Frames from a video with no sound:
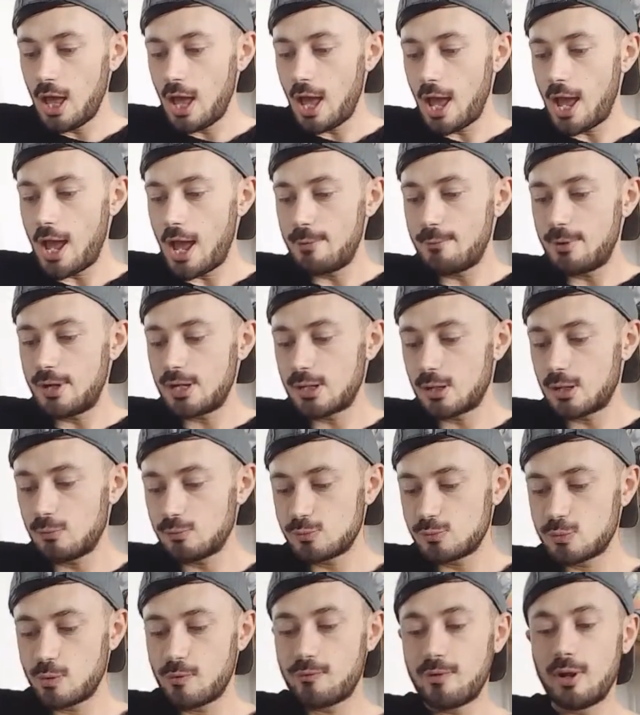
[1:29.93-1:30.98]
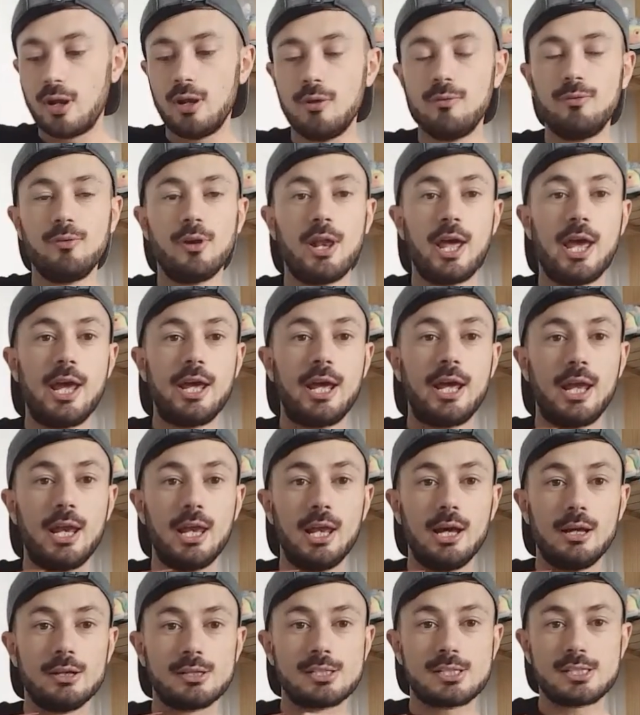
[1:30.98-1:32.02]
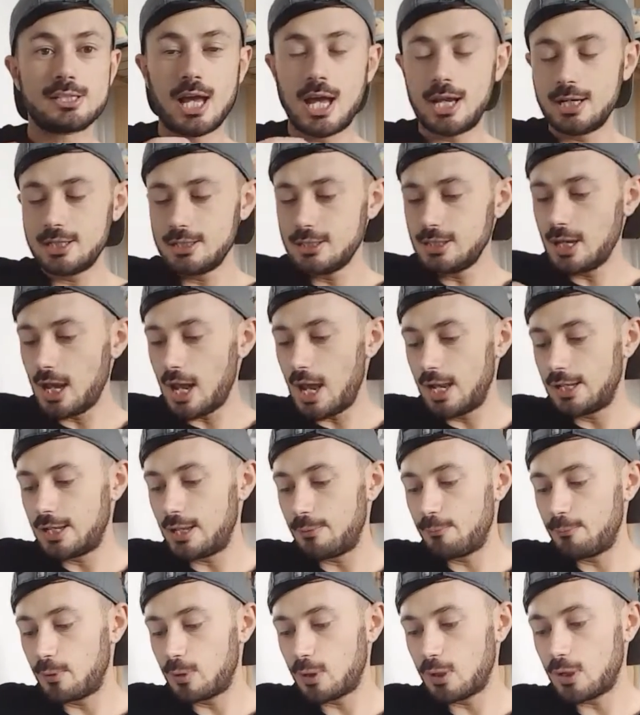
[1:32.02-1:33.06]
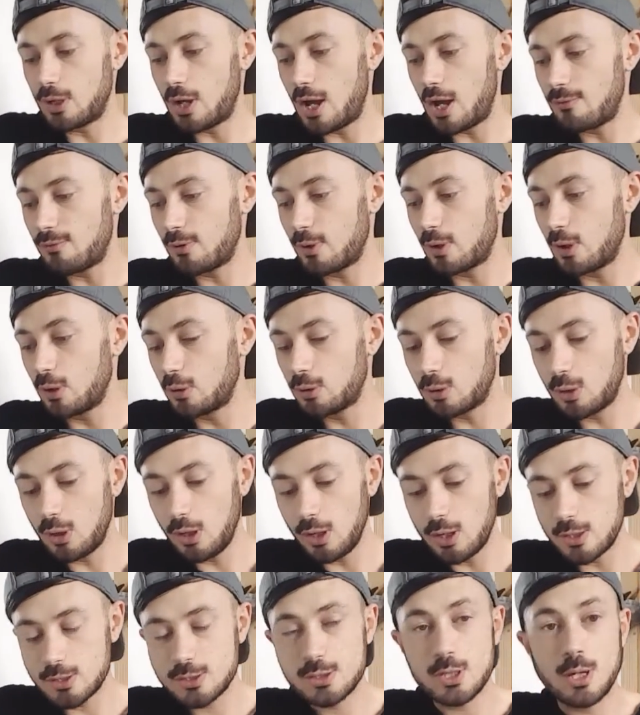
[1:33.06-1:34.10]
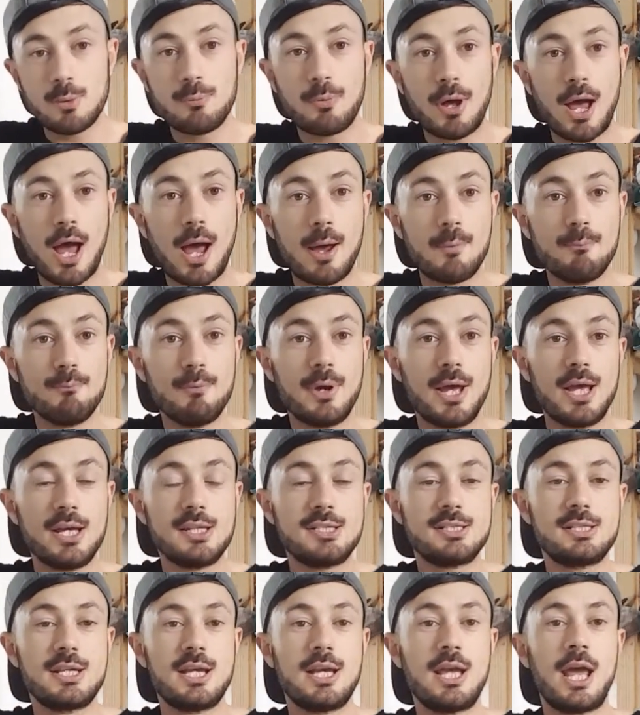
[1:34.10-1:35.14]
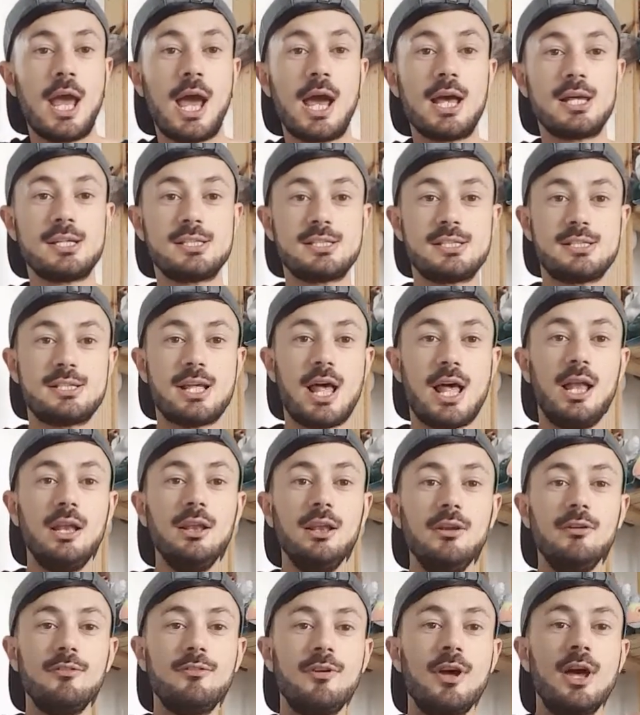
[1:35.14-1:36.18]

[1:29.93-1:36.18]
It comes with a lovely little stand, and then we're going to have a good close-up at Maisie herself.